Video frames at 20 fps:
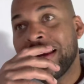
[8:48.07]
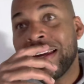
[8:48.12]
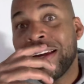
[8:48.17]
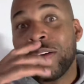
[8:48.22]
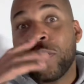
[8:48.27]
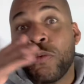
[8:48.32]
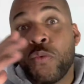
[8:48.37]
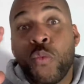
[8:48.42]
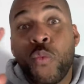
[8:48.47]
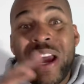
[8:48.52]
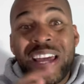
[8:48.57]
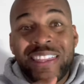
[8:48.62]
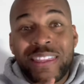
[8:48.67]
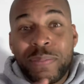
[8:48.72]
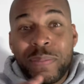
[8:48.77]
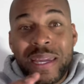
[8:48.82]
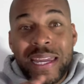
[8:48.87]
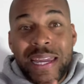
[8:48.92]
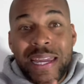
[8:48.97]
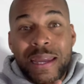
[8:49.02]
with
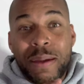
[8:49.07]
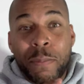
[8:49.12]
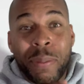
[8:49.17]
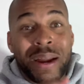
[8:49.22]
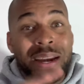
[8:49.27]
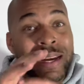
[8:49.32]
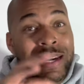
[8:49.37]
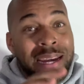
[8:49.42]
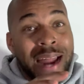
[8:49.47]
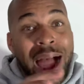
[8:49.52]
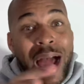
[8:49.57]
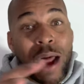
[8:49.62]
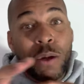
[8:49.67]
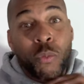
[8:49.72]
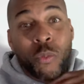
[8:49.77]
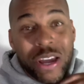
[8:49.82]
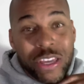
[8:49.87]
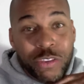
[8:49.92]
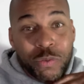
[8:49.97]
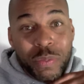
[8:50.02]
me, but not
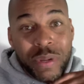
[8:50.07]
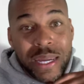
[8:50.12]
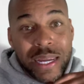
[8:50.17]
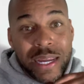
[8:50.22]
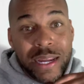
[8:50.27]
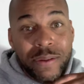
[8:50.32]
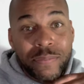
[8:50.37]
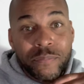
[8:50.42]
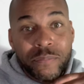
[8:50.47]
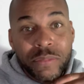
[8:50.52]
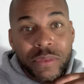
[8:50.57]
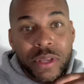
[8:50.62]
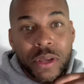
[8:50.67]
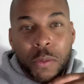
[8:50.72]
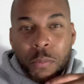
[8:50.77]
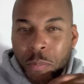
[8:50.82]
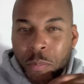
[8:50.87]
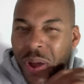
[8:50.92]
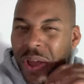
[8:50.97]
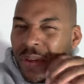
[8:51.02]
with me.
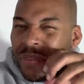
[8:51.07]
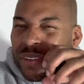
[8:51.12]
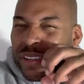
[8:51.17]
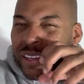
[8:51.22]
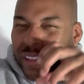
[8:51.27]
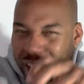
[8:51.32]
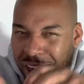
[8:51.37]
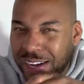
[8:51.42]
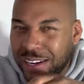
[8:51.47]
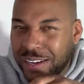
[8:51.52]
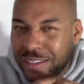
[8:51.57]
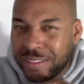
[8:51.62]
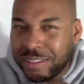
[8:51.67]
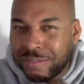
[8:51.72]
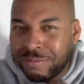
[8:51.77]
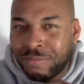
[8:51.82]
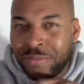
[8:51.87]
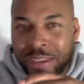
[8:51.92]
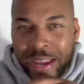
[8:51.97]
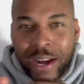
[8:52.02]
But kind of
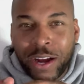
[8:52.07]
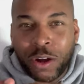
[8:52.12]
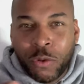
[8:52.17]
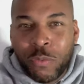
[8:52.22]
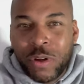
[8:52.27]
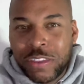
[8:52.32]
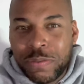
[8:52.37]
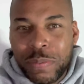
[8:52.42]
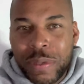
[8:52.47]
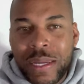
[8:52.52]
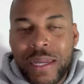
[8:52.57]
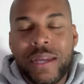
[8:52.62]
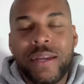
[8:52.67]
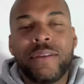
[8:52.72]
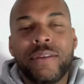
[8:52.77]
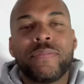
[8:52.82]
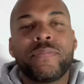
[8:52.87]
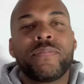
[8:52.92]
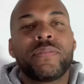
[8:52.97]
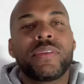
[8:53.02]
there with me,
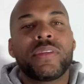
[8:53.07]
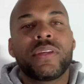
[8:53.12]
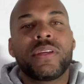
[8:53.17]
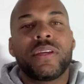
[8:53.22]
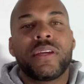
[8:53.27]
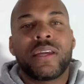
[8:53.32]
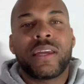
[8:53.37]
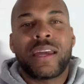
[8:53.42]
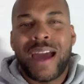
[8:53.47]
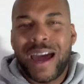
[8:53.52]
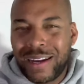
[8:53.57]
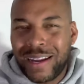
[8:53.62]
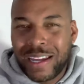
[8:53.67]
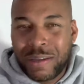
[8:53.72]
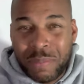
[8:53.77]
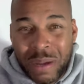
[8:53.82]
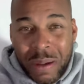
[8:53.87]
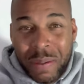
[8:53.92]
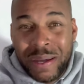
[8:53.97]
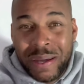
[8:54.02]
kind of like
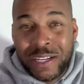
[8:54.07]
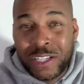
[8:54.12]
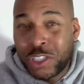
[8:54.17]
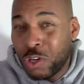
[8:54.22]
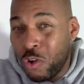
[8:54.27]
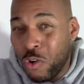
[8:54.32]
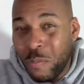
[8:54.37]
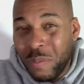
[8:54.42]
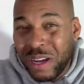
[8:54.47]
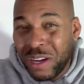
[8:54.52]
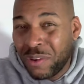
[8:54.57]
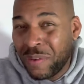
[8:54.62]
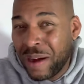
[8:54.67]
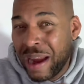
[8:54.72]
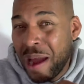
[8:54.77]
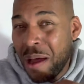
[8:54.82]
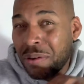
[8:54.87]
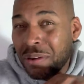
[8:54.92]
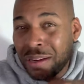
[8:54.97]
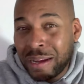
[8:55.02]
maybe showing me
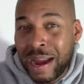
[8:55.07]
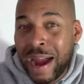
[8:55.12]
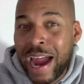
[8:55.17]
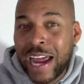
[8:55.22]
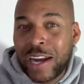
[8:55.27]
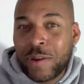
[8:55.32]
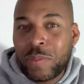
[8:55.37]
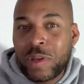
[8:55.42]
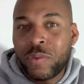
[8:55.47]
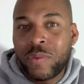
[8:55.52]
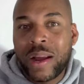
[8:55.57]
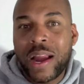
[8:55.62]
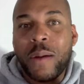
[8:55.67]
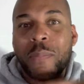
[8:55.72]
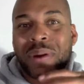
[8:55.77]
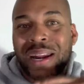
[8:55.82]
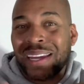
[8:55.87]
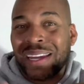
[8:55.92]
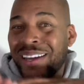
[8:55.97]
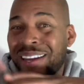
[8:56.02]
around or guiding me around,
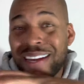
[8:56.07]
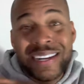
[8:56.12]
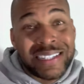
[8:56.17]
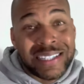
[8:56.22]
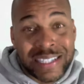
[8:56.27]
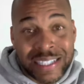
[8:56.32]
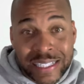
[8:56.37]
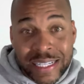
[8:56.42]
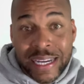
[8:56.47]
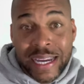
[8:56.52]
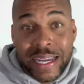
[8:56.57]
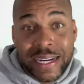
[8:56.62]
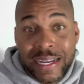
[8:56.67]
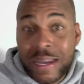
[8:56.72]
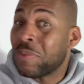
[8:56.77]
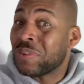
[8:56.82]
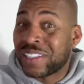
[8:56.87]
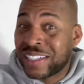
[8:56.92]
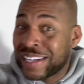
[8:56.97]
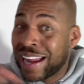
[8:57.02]
but I couldn't see it. It
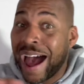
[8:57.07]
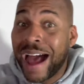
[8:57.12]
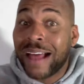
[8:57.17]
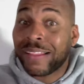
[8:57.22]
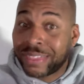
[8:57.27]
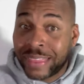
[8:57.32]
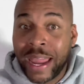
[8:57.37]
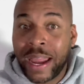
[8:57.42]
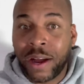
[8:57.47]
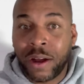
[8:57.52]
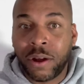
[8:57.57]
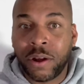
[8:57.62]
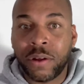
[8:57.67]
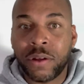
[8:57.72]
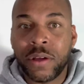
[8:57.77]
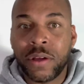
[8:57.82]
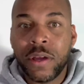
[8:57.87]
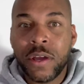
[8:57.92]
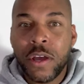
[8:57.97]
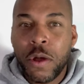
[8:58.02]
was not there.
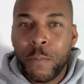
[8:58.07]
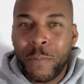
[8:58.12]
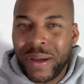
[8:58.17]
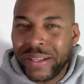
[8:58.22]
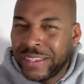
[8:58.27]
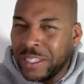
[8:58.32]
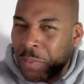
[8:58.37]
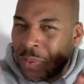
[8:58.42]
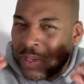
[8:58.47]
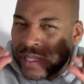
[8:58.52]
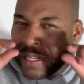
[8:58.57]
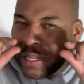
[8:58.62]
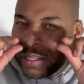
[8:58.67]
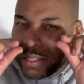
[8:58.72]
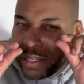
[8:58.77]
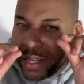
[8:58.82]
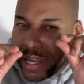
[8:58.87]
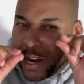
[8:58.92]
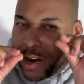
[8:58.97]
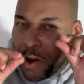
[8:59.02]
But there was a
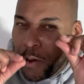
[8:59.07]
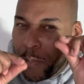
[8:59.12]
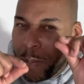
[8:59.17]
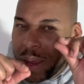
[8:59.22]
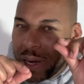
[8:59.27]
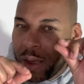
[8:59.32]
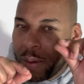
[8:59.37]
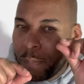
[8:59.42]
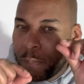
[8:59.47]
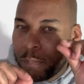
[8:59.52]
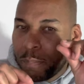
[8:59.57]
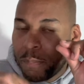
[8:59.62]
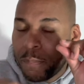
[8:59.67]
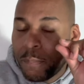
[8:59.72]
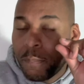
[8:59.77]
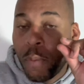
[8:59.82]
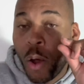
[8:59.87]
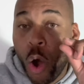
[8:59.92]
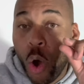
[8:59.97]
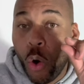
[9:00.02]
little bit of
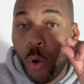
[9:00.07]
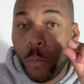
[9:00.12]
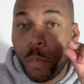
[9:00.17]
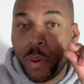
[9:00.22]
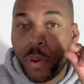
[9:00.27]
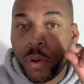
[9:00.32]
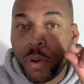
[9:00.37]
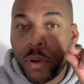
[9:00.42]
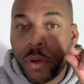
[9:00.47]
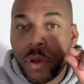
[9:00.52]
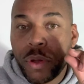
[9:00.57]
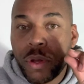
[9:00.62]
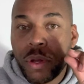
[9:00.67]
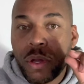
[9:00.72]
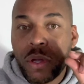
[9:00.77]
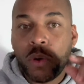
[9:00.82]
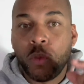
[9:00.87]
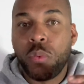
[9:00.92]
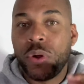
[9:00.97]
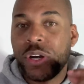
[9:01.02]
hope,
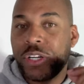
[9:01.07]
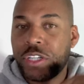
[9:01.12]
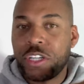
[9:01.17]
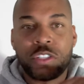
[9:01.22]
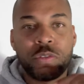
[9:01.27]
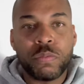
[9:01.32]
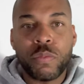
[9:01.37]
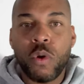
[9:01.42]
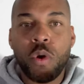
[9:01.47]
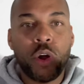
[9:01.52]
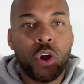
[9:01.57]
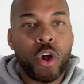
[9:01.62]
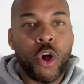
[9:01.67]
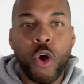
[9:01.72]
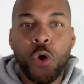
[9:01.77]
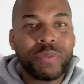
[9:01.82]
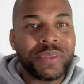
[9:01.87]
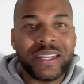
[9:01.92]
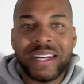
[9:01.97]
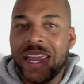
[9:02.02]
which is more
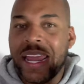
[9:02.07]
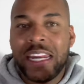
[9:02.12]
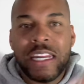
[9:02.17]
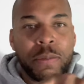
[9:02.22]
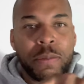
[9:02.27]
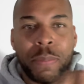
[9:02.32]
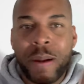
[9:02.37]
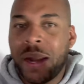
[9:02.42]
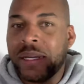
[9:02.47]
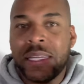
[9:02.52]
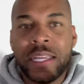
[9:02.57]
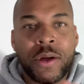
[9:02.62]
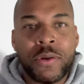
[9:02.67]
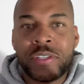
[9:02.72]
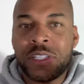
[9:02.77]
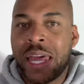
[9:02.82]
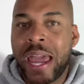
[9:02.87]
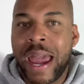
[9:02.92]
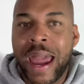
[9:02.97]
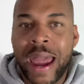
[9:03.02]
hope than anybody
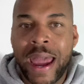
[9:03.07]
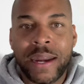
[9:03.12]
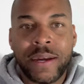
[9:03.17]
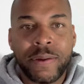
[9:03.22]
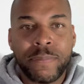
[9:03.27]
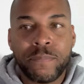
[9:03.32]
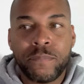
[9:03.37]
else had.